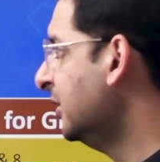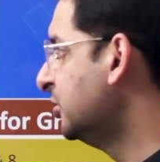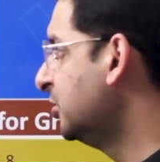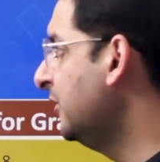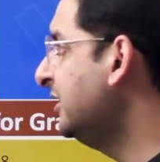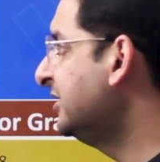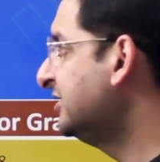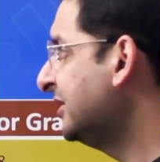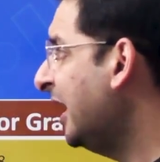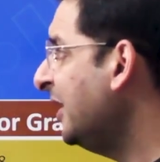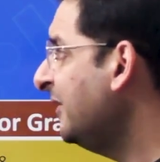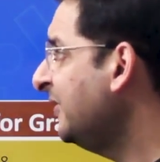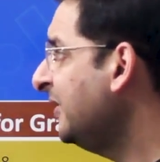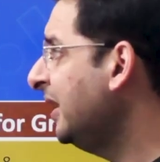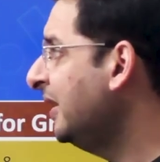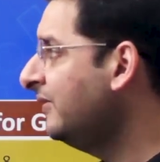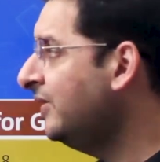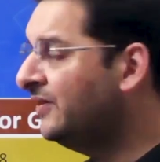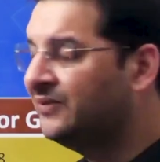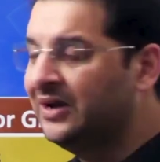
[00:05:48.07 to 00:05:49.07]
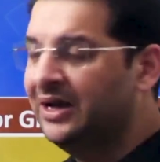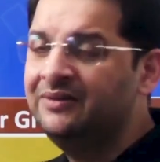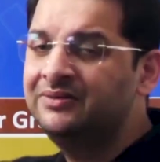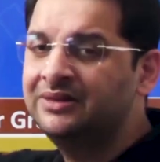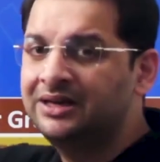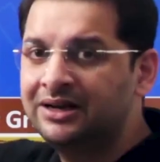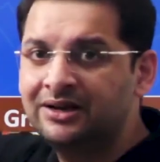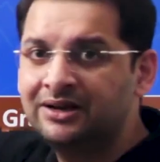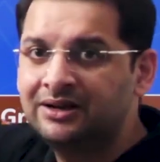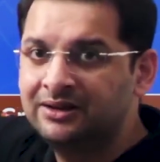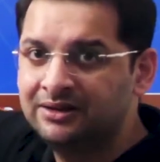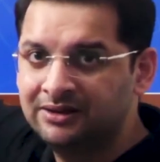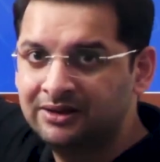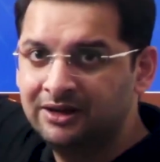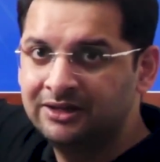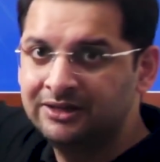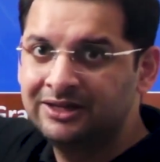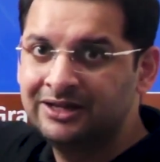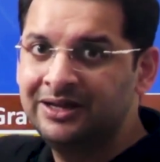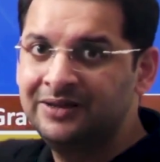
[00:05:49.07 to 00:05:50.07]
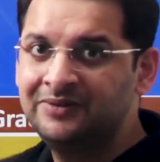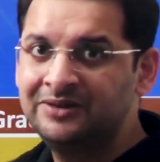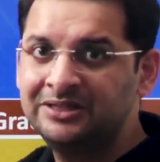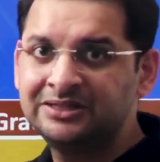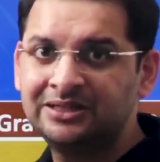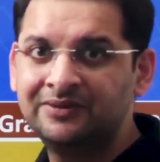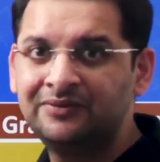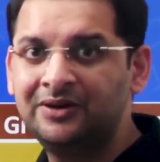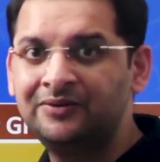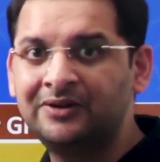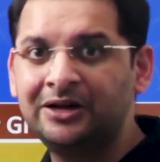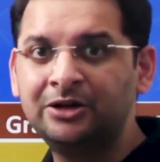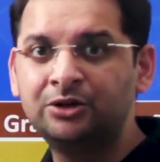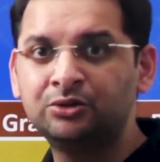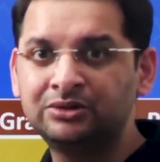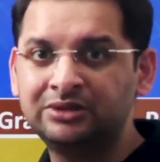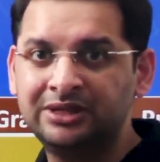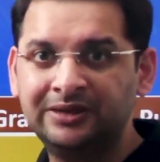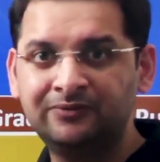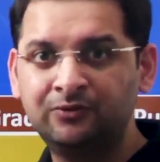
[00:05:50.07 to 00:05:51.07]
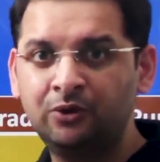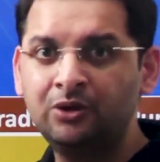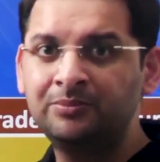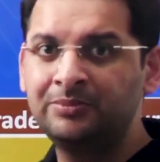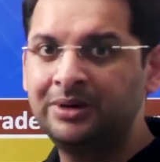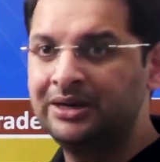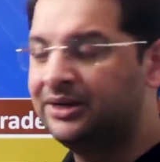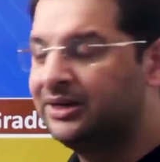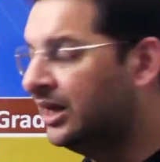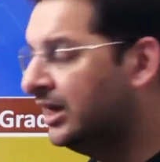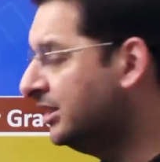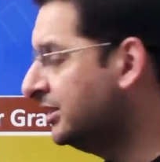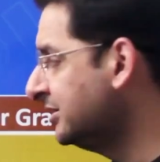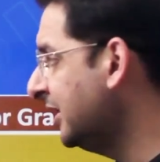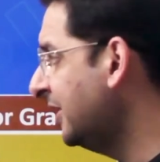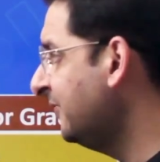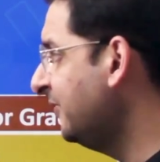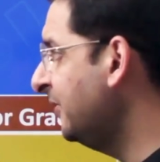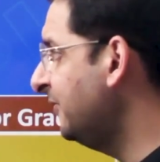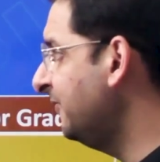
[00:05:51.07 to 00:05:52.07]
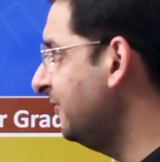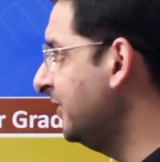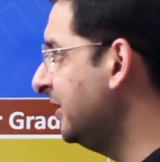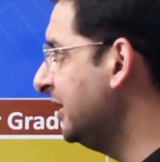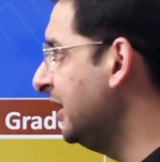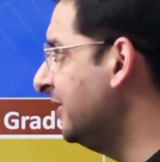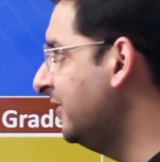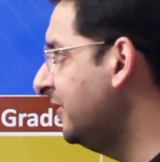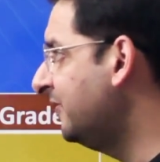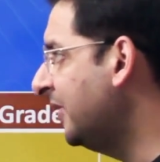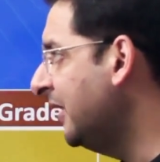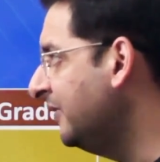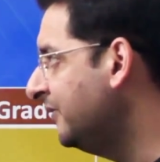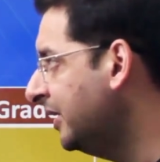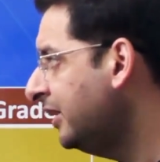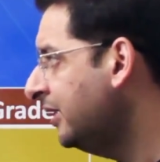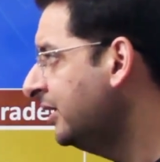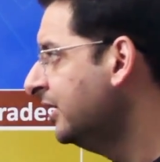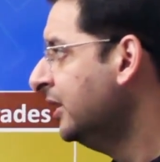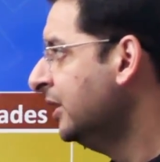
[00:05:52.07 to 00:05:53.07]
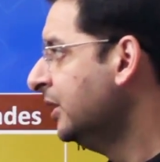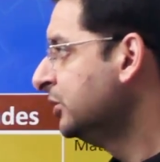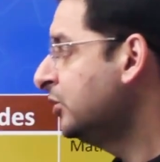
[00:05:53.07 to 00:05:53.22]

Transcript: So we'll start with level 5. There are other levels, level 1, 2, 3, 4, but I'll start with level 5 here.